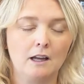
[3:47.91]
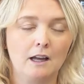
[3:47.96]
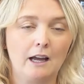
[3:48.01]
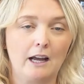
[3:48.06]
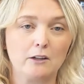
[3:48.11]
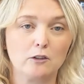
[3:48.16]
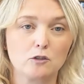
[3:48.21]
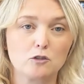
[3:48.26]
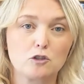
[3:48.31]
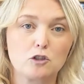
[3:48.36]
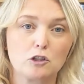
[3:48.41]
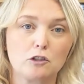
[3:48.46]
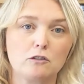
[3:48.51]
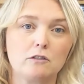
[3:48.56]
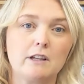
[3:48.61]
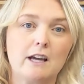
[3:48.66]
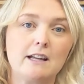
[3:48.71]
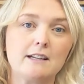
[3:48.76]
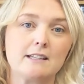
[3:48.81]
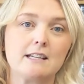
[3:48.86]
And until
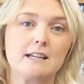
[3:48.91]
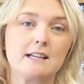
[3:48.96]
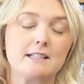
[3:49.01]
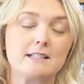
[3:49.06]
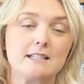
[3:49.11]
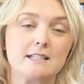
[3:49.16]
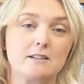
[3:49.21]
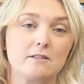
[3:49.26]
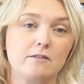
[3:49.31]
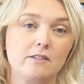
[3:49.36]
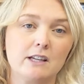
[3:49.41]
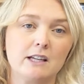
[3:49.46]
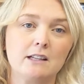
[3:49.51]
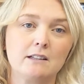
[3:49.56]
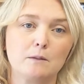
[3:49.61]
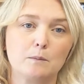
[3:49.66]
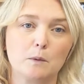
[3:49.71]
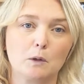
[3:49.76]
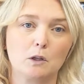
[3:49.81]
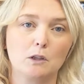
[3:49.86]
that date is
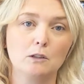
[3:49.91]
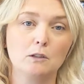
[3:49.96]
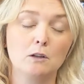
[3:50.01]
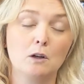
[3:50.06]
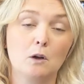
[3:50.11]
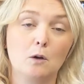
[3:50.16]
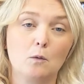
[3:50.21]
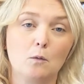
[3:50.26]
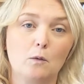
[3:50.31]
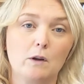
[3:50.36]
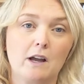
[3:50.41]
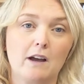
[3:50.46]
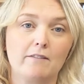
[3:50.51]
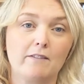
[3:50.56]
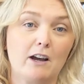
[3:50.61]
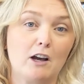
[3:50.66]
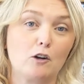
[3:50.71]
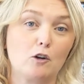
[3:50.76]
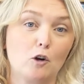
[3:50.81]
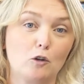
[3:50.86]
available, we have
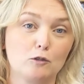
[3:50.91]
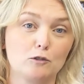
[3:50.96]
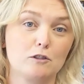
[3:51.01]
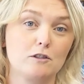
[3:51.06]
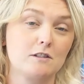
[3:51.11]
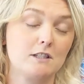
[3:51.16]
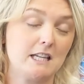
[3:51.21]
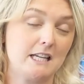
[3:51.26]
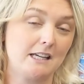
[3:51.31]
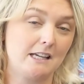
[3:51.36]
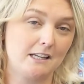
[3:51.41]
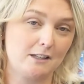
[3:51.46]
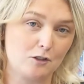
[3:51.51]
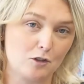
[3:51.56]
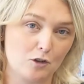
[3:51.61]
our golden ticket